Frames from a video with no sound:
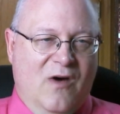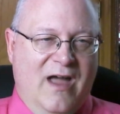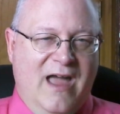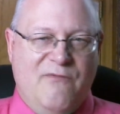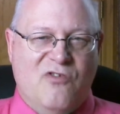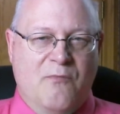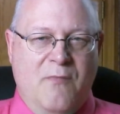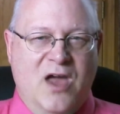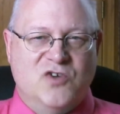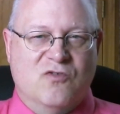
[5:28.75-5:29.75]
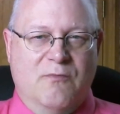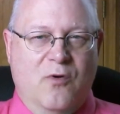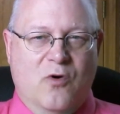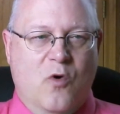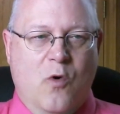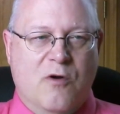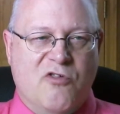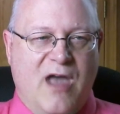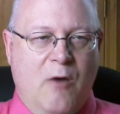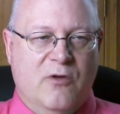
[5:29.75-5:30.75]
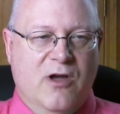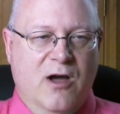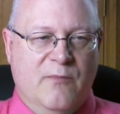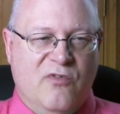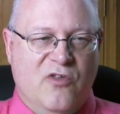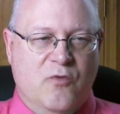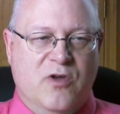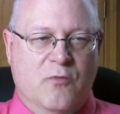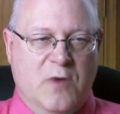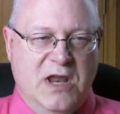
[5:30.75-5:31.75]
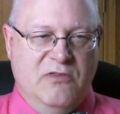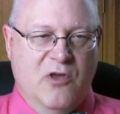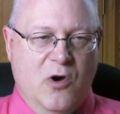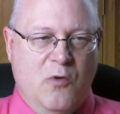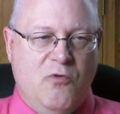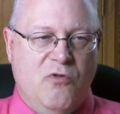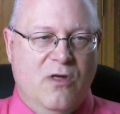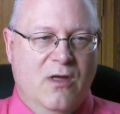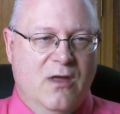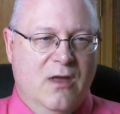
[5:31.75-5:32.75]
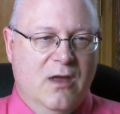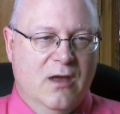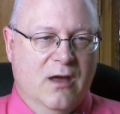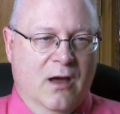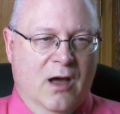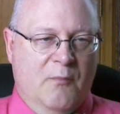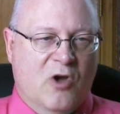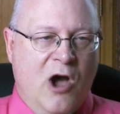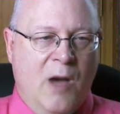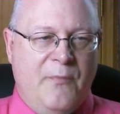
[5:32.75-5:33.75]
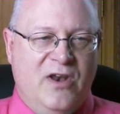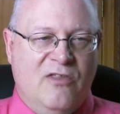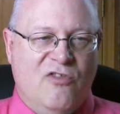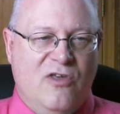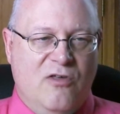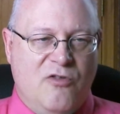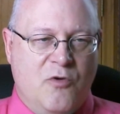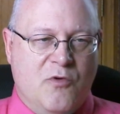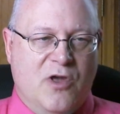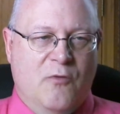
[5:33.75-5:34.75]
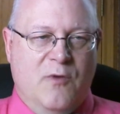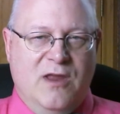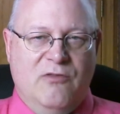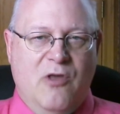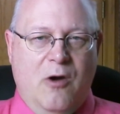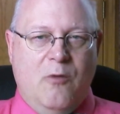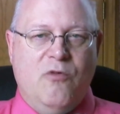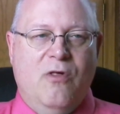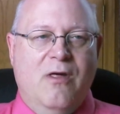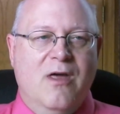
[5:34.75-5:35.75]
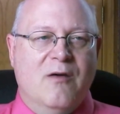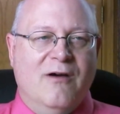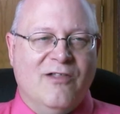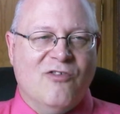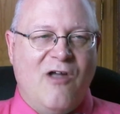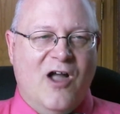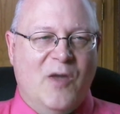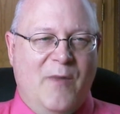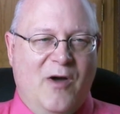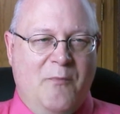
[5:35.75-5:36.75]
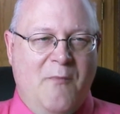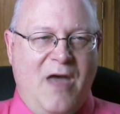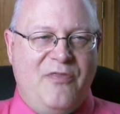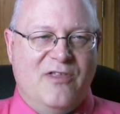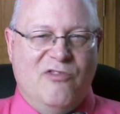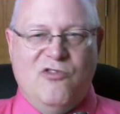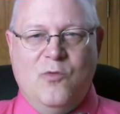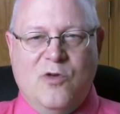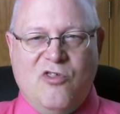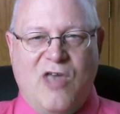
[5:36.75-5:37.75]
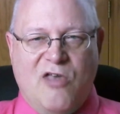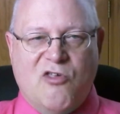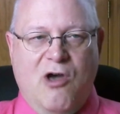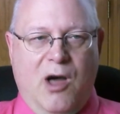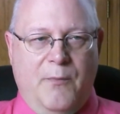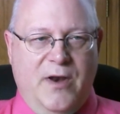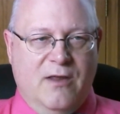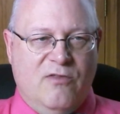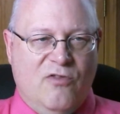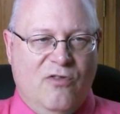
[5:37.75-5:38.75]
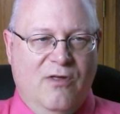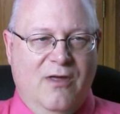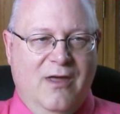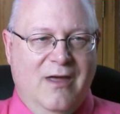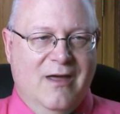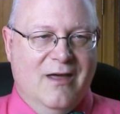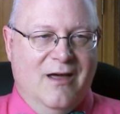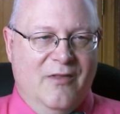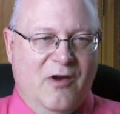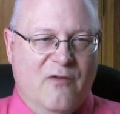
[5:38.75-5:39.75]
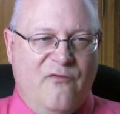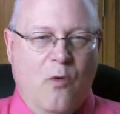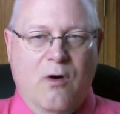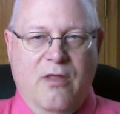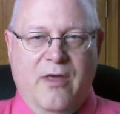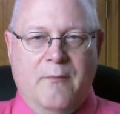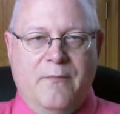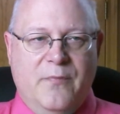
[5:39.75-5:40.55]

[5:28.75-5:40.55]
I have some measurable course outcomes. You can read those. Competencies, you can read those. Let's talk about methods to assess competence. There are four of them.